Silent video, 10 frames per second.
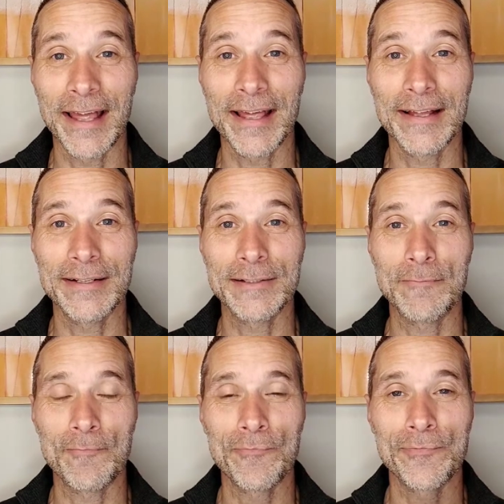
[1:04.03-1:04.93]
and
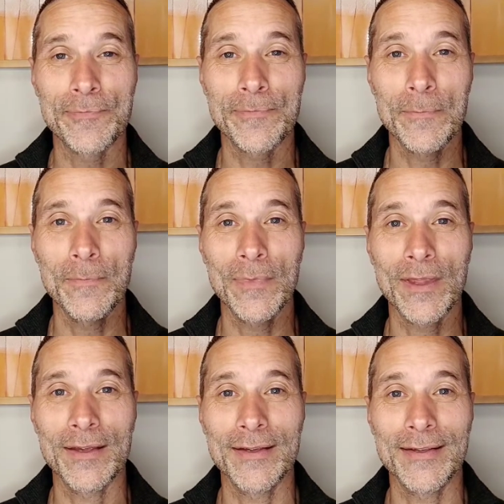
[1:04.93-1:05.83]

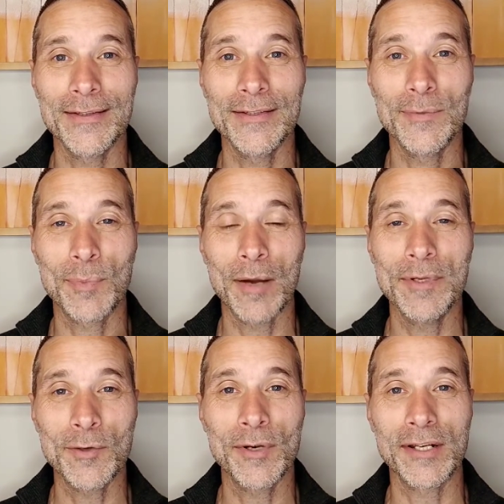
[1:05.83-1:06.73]
you probably
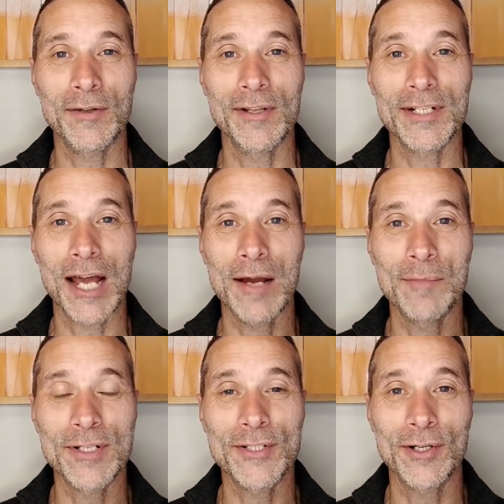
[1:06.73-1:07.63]
don't acknowledge how
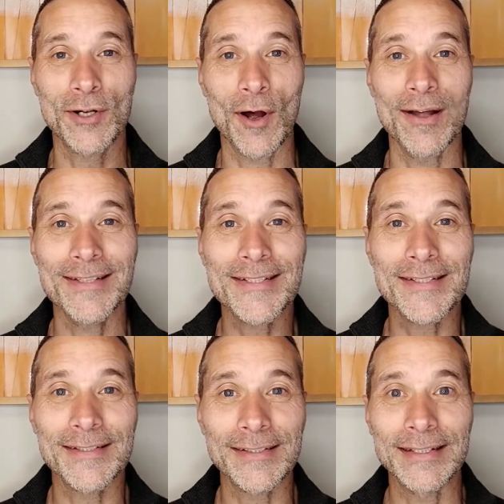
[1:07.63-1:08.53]
much you're
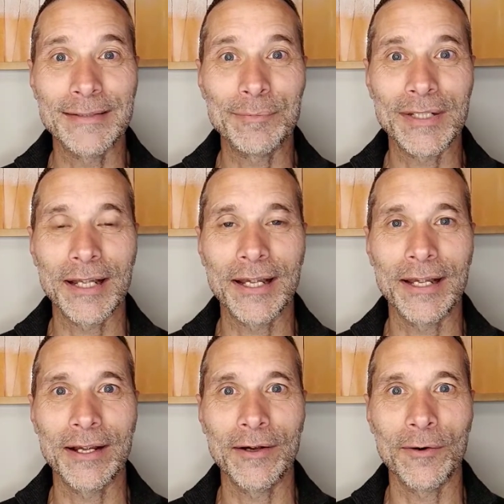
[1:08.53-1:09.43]
constantly
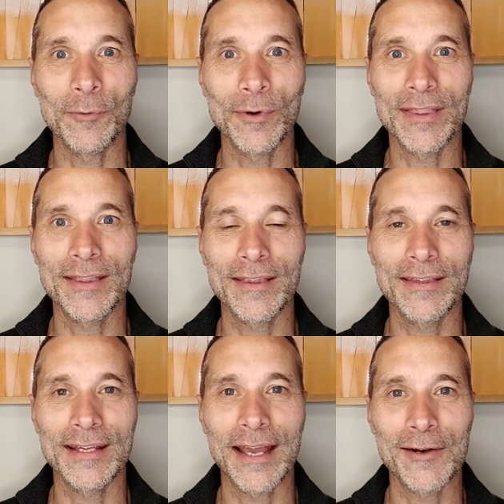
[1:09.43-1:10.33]
playing with
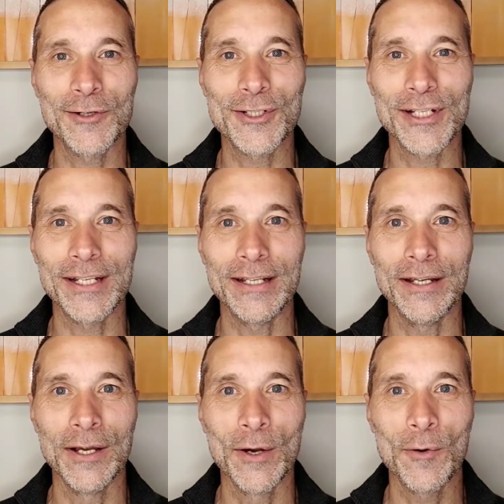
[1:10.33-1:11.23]
the energy,
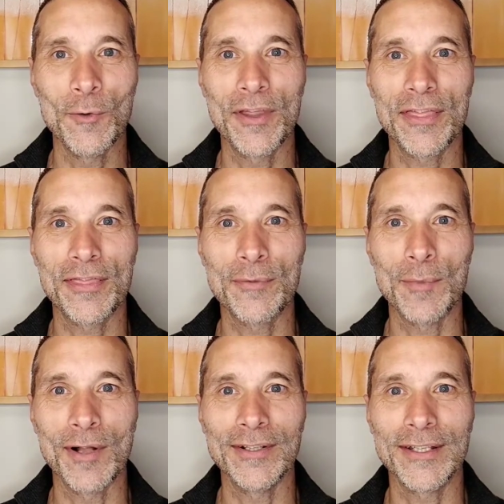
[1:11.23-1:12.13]
with the
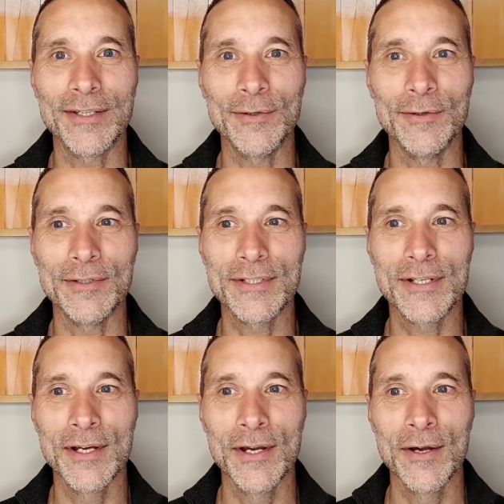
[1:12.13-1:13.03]
molecules,
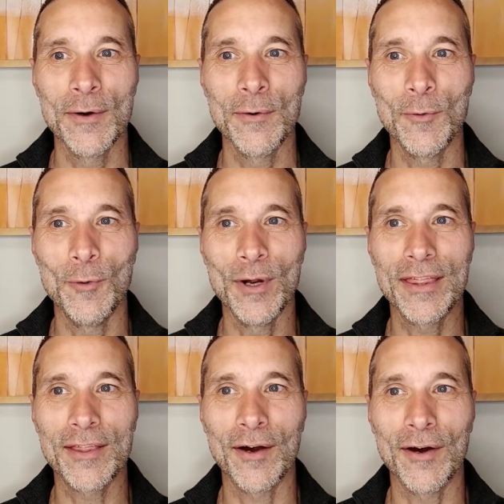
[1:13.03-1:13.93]

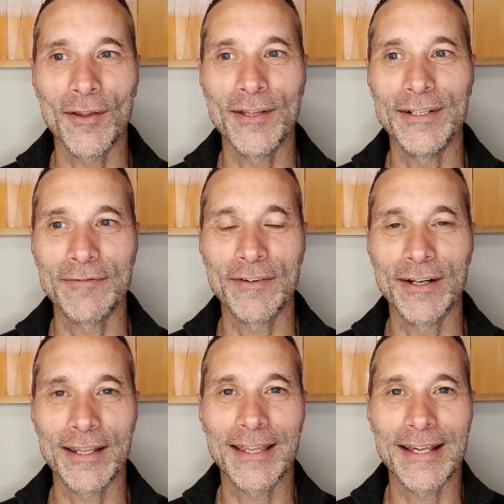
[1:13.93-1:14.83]
with all the
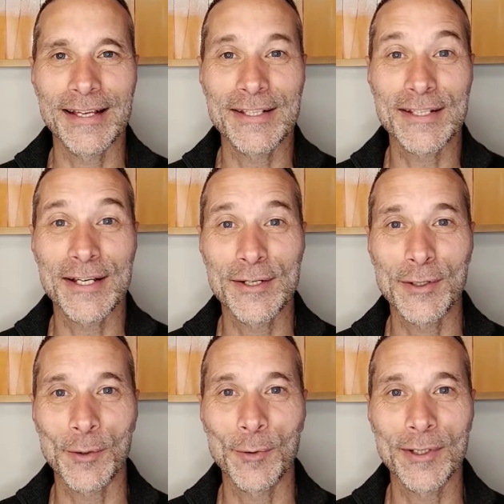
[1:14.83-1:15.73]
different things in
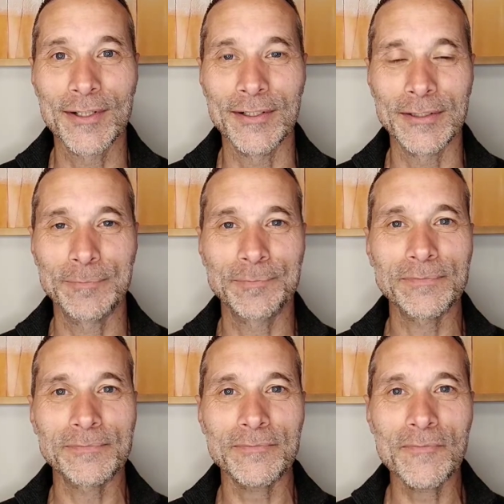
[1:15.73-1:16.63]
your world.
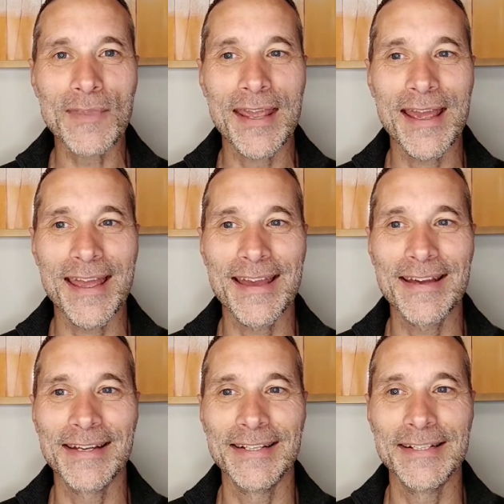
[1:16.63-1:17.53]

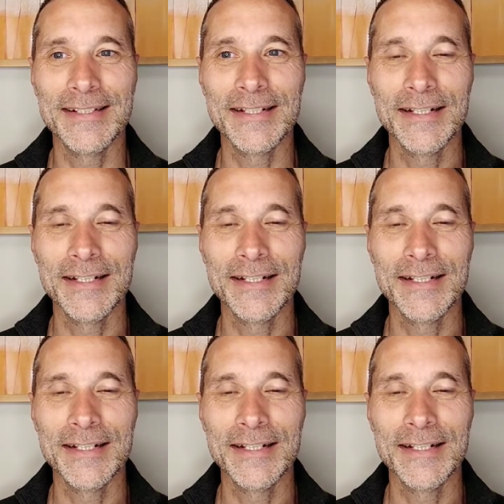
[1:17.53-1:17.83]
And